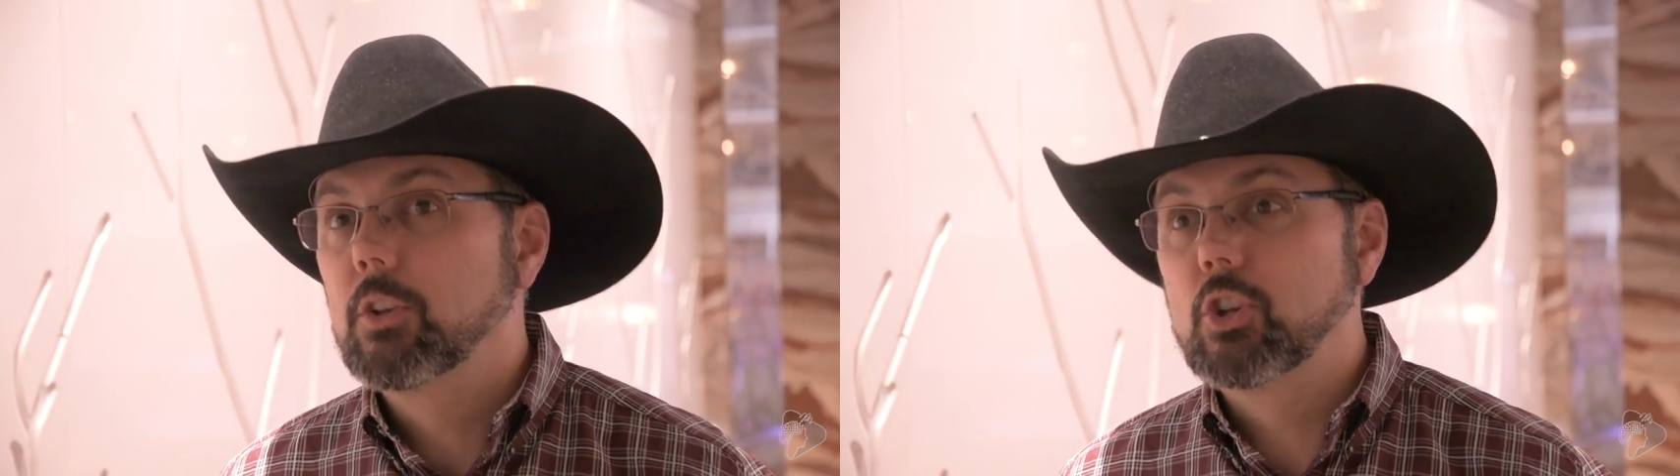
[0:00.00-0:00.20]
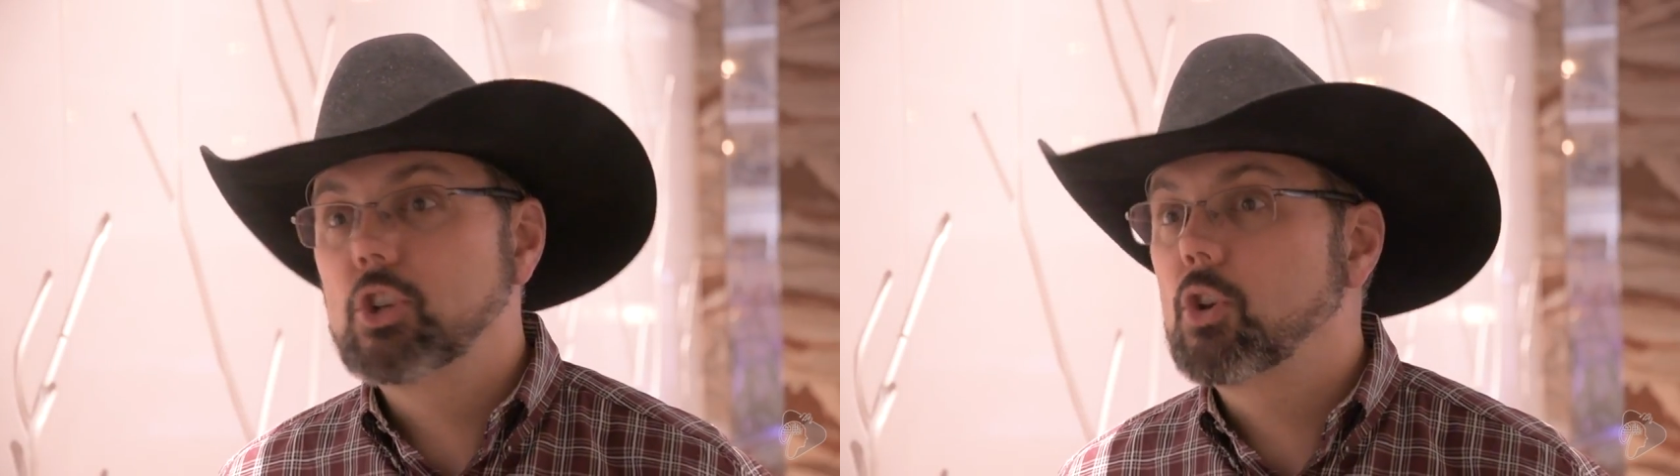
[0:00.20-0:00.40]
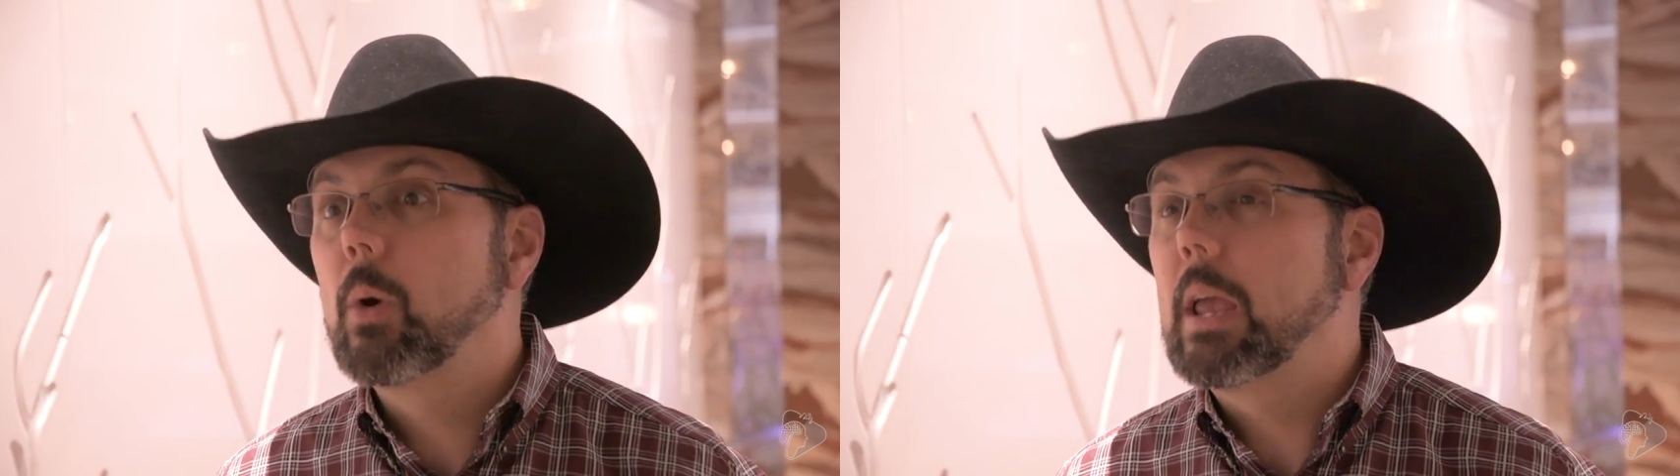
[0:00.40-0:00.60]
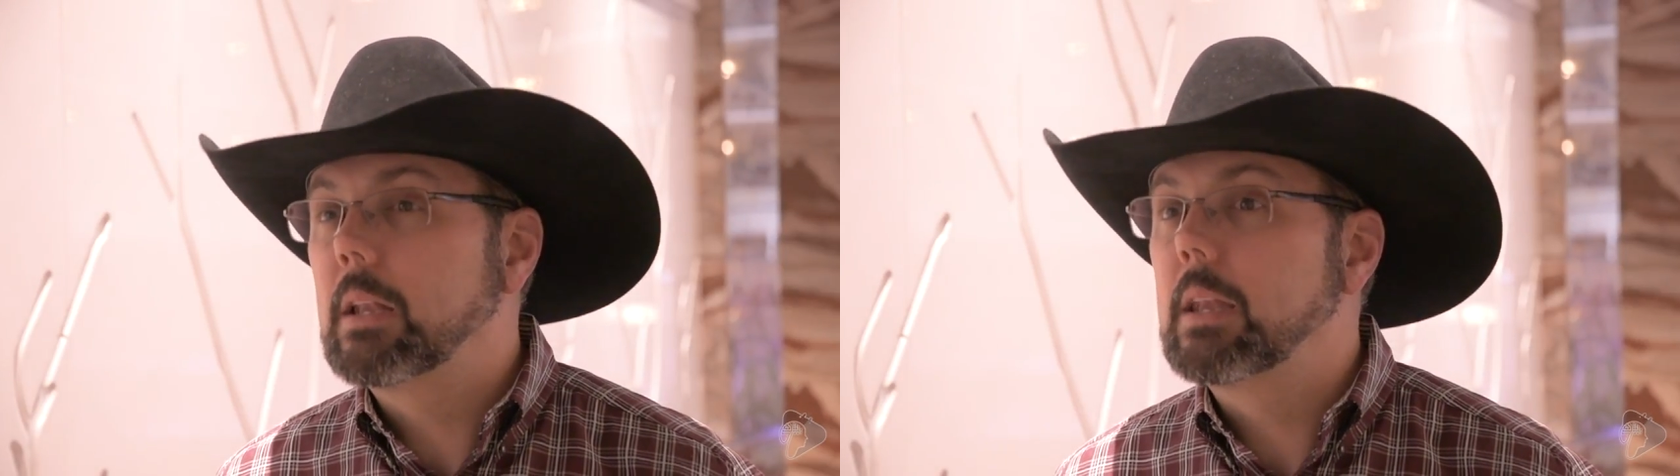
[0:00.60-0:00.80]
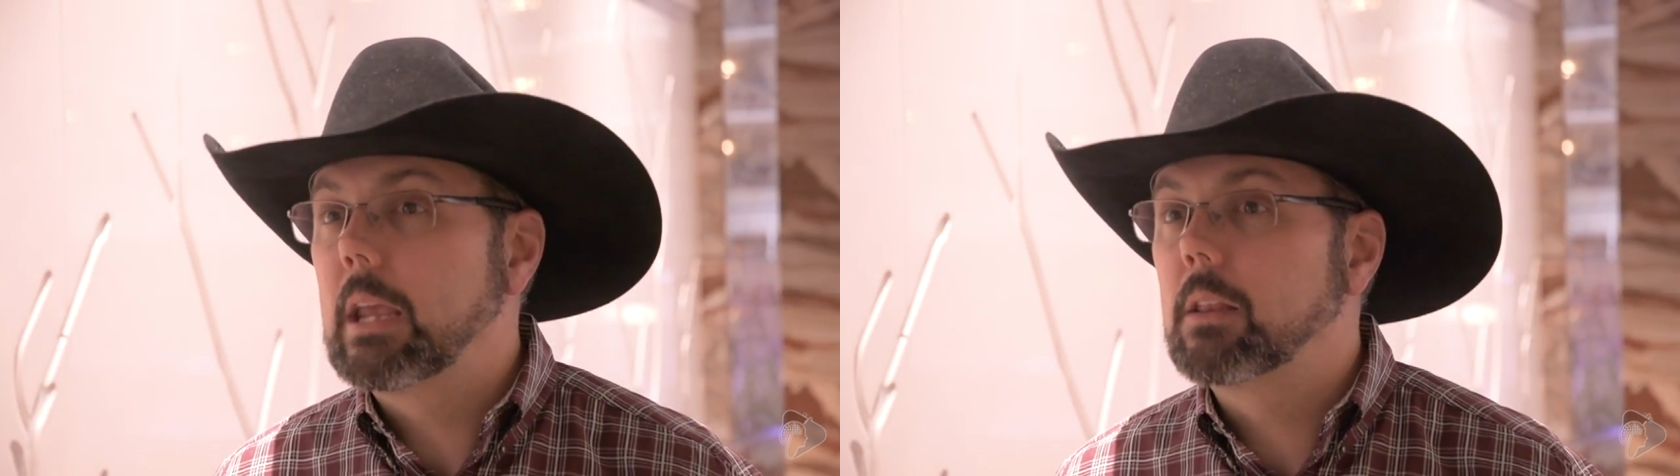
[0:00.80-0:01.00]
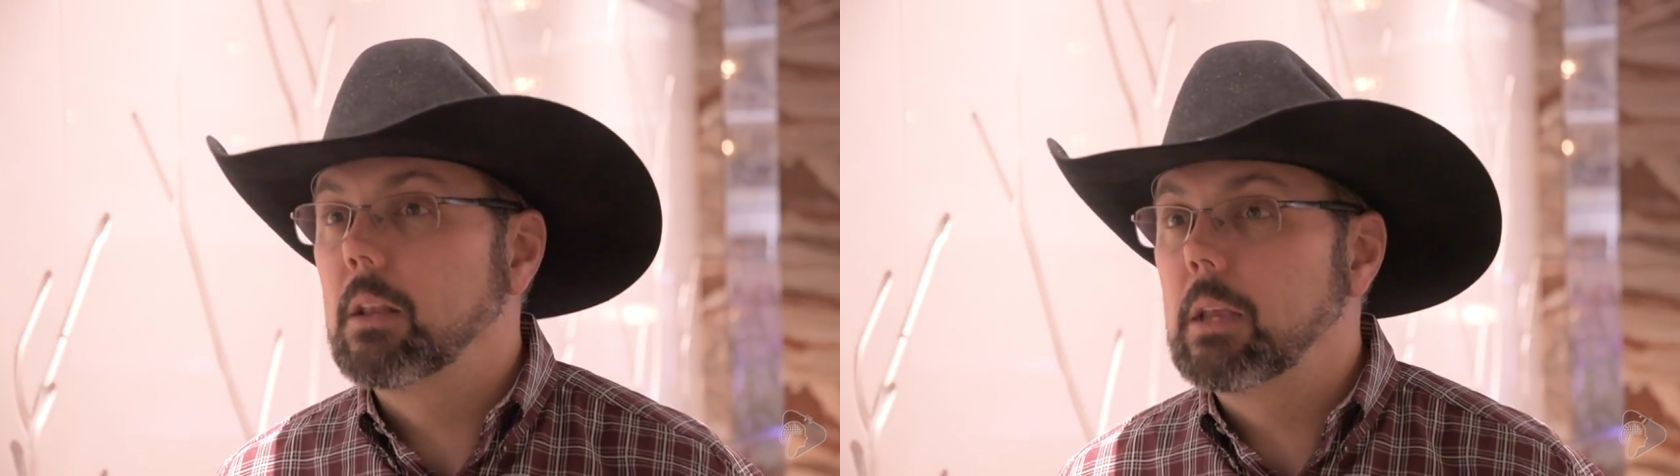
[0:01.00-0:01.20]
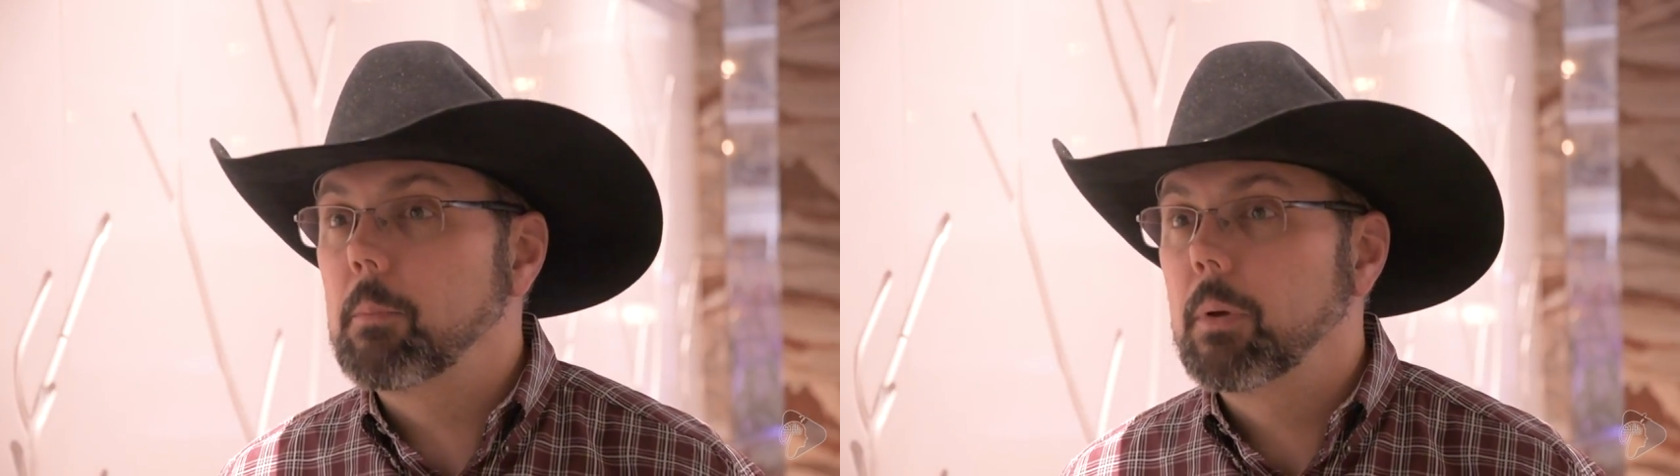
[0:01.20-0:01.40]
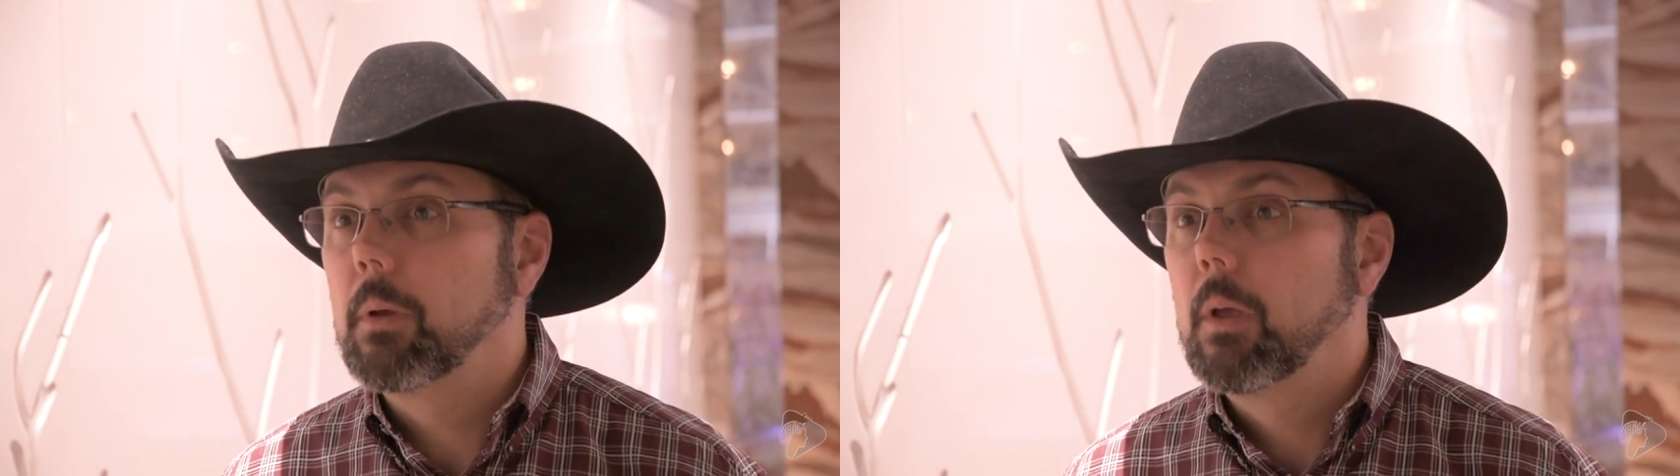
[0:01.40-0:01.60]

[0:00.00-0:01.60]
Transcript: to just go ahead and take the leap.